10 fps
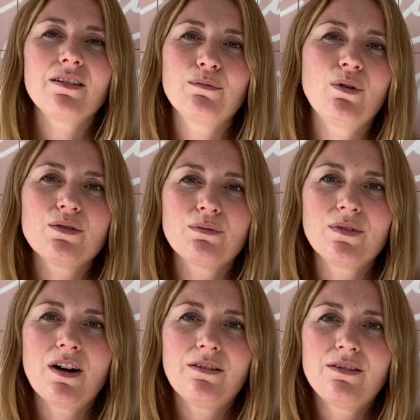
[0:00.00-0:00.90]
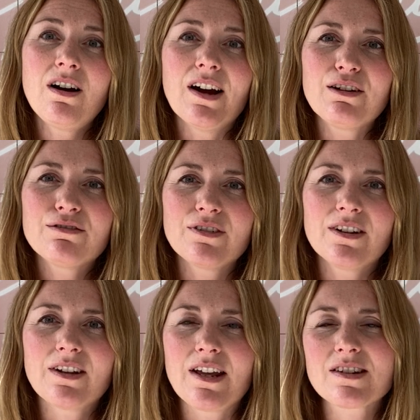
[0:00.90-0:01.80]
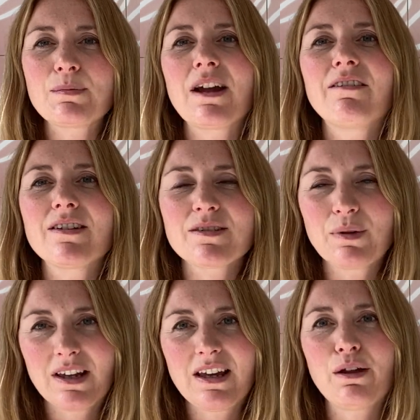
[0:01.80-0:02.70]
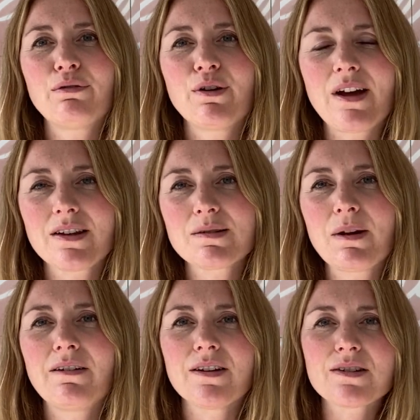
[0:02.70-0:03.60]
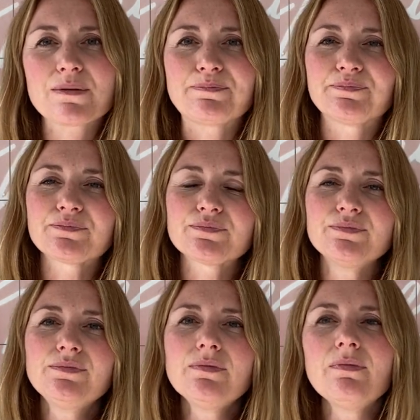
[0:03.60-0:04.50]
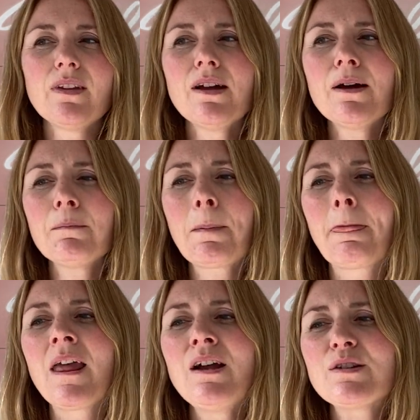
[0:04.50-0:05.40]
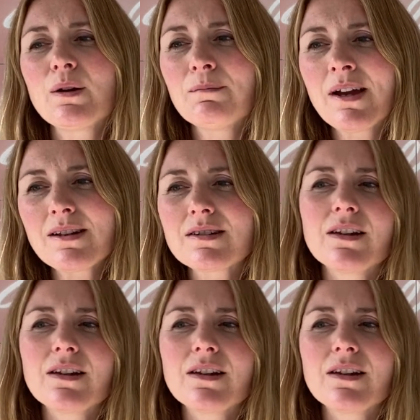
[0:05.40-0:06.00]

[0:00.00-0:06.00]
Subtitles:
what our life and the experience, and we can get through that experience. So it makes